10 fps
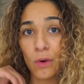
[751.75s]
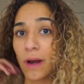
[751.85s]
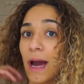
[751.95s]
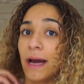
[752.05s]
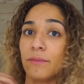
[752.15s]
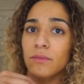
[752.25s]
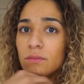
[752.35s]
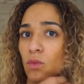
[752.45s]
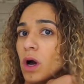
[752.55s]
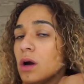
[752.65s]
Okay,
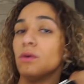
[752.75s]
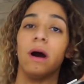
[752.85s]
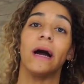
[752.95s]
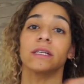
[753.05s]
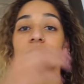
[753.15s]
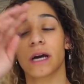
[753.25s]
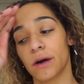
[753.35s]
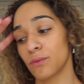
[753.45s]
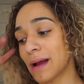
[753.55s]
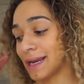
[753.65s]
whoa. I just
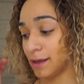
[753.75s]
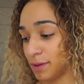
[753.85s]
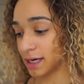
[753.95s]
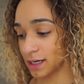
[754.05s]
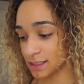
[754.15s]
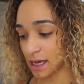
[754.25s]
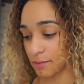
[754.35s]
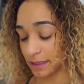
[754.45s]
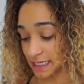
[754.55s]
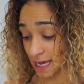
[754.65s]
got ready because I'm
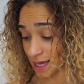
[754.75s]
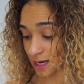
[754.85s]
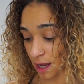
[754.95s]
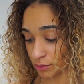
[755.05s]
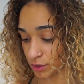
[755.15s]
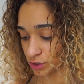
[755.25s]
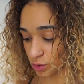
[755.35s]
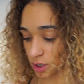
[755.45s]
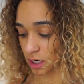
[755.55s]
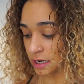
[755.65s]
about to head out the
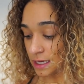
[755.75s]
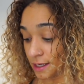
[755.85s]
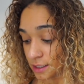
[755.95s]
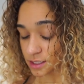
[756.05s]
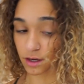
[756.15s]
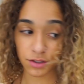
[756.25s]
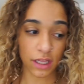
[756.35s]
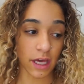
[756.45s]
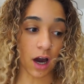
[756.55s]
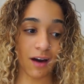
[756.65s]
door to go to
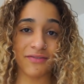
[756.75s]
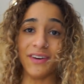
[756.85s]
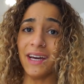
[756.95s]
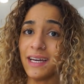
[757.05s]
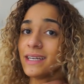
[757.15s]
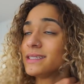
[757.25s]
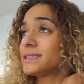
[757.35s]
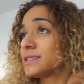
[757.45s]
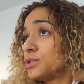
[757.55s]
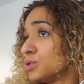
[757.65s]
the
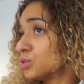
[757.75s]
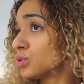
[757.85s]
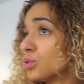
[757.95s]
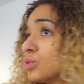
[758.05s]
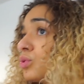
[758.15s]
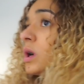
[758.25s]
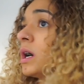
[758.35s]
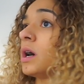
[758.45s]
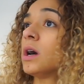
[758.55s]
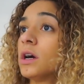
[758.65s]
office to
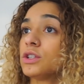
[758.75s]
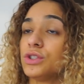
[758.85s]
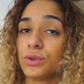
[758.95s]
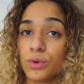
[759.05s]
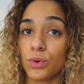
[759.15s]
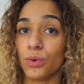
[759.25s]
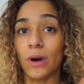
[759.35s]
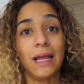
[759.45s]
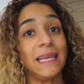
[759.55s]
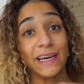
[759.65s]

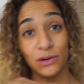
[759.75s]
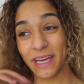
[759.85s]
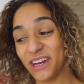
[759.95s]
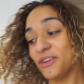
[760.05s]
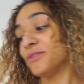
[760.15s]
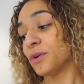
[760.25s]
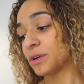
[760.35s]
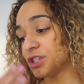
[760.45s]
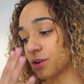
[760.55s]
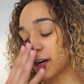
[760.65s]
do a little interview,
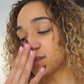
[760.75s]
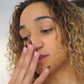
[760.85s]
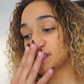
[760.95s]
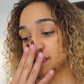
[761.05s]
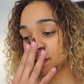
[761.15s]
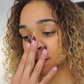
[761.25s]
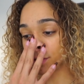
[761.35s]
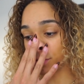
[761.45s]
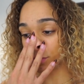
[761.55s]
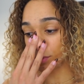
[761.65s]
which you guys will see
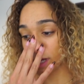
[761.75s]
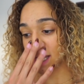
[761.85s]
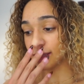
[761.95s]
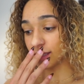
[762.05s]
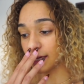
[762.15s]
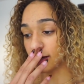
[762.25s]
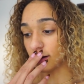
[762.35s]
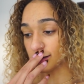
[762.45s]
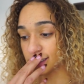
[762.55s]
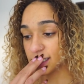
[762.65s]
soon, and then
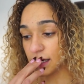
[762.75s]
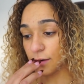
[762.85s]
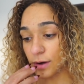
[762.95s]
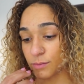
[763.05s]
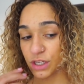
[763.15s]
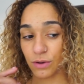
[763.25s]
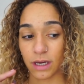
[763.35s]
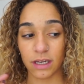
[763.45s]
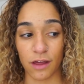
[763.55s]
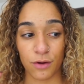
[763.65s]
also I'm doing
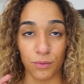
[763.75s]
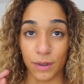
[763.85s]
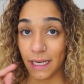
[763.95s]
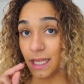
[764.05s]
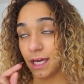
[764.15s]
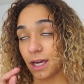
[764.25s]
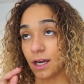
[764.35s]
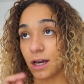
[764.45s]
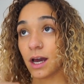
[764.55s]
another reading